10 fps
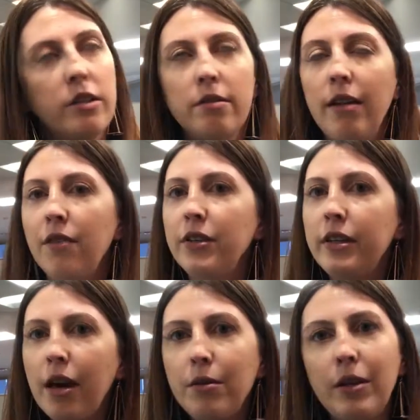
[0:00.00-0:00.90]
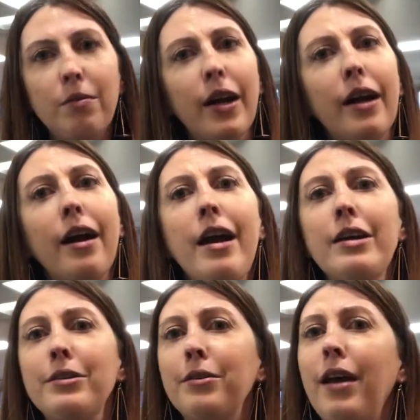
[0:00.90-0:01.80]
Don't have to go anywhere,
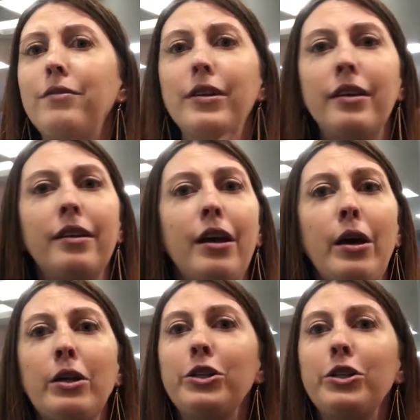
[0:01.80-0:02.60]
don't have to